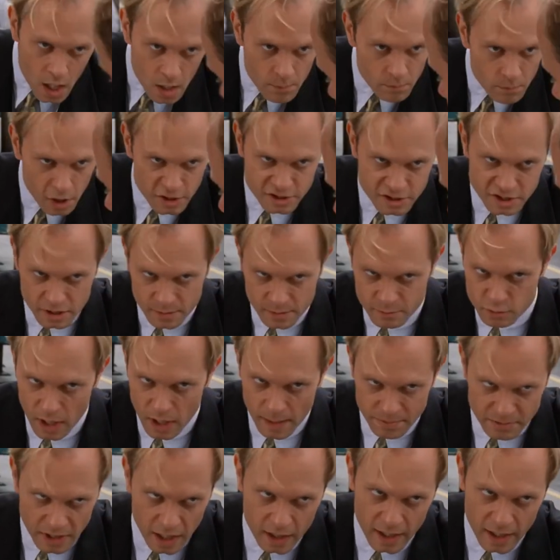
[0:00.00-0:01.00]
Most of them
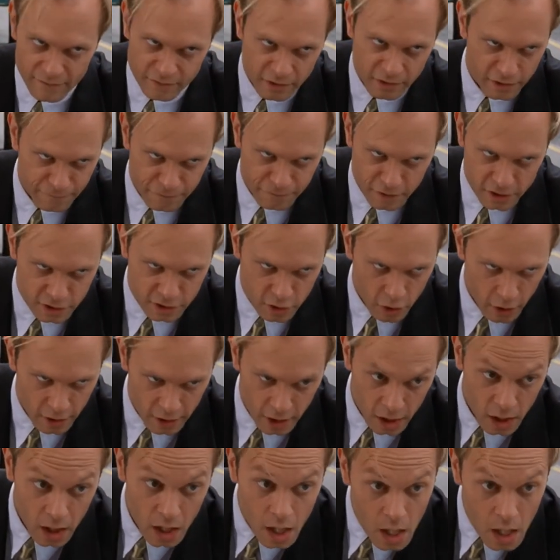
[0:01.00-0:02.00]
dropped out after the first
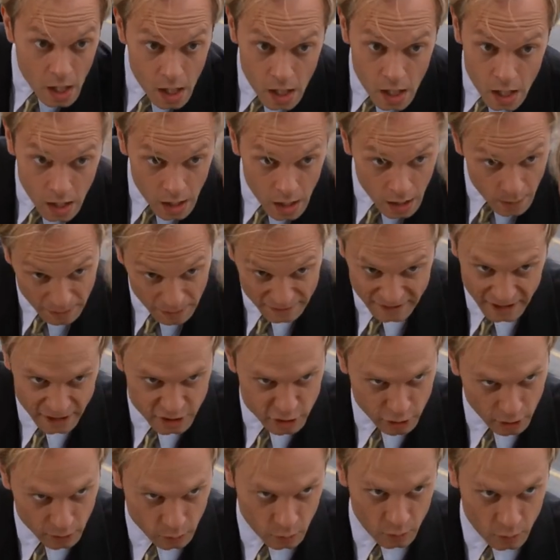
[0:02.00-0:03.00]
corner. But that
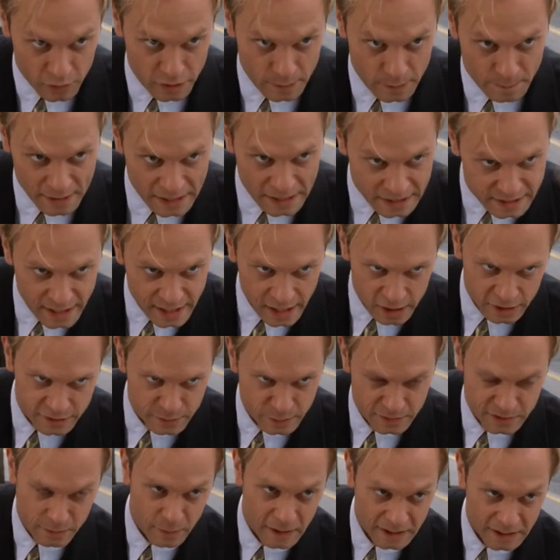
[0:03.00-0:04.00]
short one with the pigtails
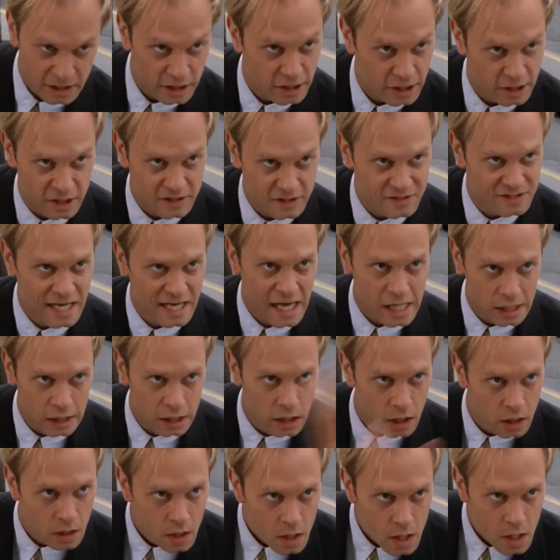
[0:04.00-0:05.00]
was a regular gazelle.
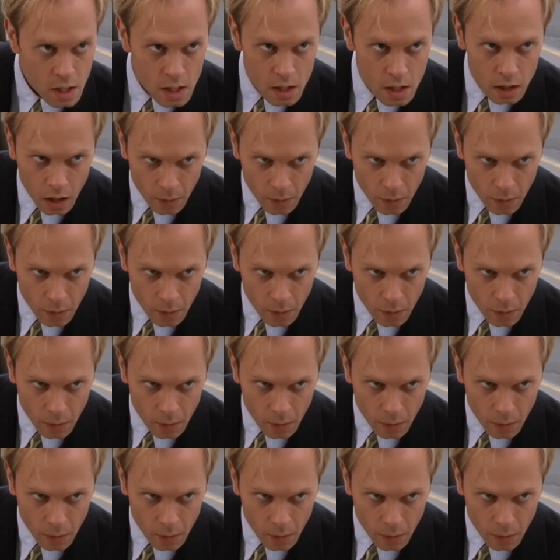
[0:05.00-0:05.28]
Yes!